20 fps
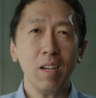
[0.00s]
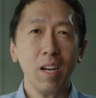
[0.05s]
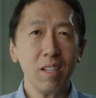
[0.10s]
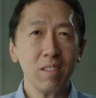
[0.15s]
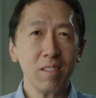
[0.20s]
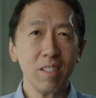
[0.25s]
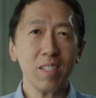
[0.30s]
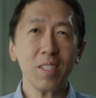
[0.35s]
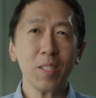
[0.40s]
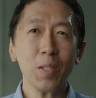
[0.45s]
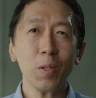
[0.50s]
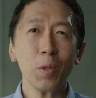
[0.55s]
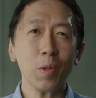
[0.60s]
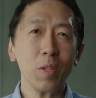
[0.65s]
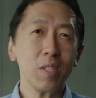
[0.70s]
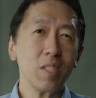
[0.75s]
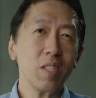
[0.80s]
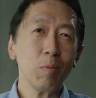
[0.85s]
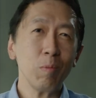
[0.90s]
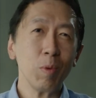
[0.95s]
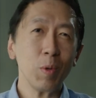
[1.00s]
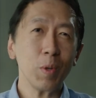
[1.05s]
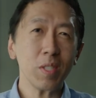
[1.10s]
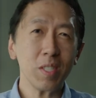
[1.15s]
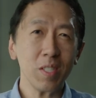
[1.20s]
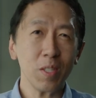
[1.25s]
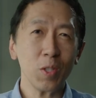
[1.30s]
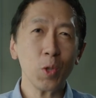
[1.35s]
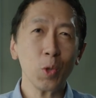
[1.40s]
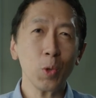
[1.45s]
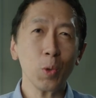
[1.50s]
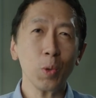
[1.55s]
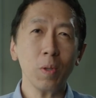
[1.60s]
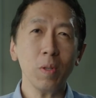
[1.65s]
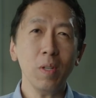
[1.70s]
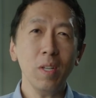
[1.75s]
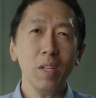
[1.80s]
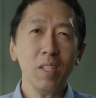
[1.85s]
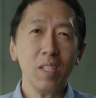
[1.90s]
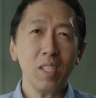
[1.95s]
And this too is an important tool,
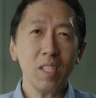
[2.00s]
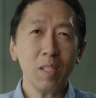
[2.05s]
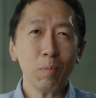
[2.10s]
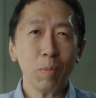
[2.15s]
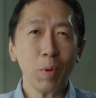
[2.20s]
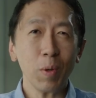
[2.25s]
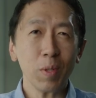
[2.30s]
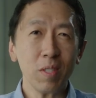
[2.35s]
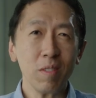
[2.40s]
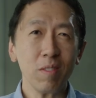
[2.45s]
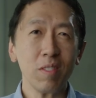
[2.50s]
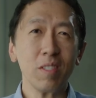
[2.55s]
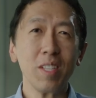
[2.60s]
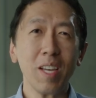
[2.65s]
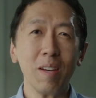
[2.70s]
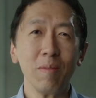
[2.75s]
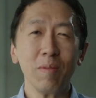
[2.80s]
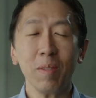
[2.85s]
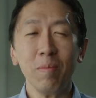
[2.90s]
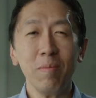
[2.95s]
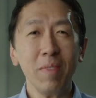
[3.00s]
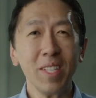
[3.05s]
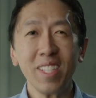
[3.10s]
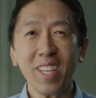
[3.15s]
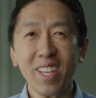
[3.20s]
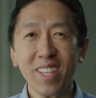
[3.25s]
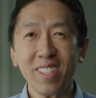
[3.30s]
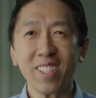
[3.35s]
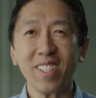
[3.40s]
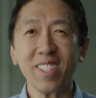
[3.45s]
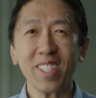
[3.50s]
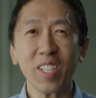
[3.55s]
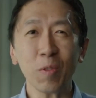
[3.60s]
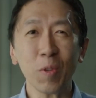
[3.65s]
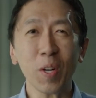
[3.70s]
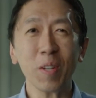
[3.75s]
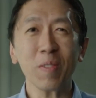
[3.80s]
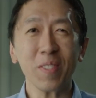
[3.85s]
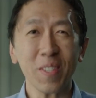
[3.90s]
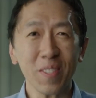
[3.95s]
an important step of many agentic
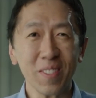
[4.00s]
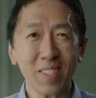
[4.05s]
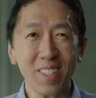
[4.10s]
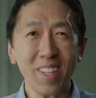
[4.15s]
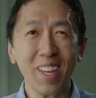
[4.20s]
workflows